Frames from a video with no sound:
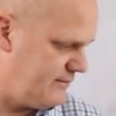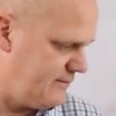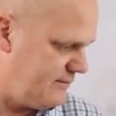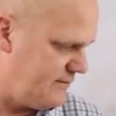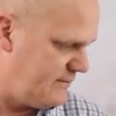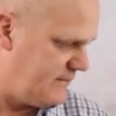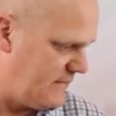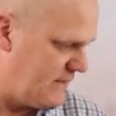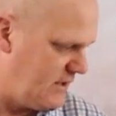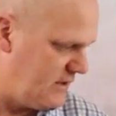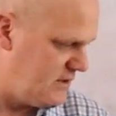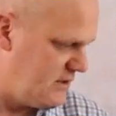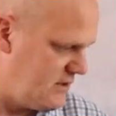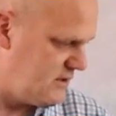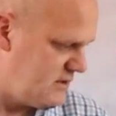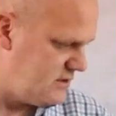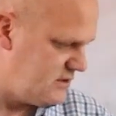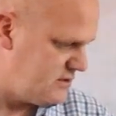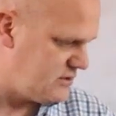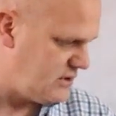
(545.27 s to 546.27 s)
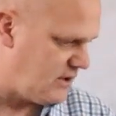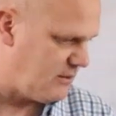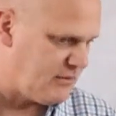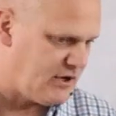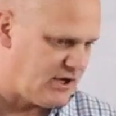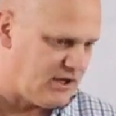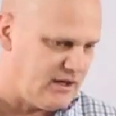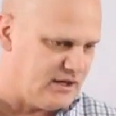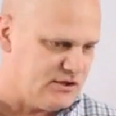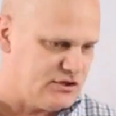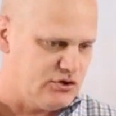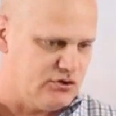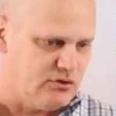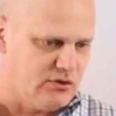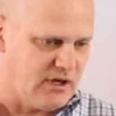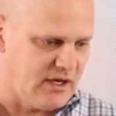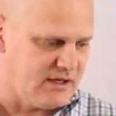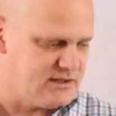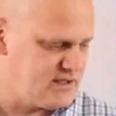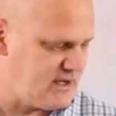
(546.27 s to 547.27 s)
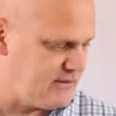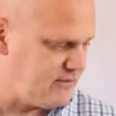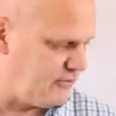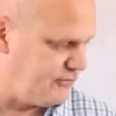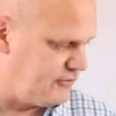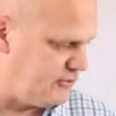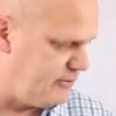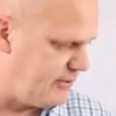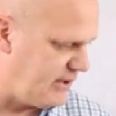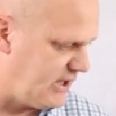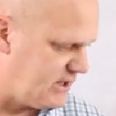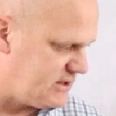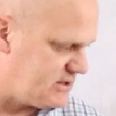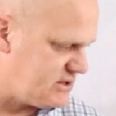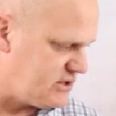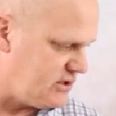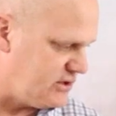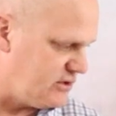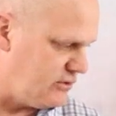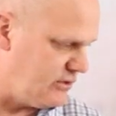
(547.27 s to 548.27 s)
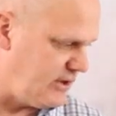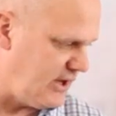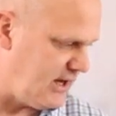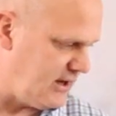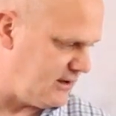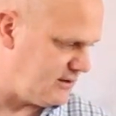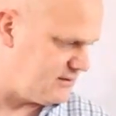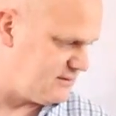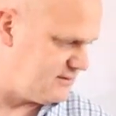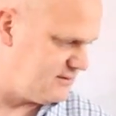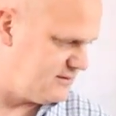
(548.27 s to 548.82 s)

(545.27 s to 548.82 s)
So I'm going to let you guys have a few minutes to do that.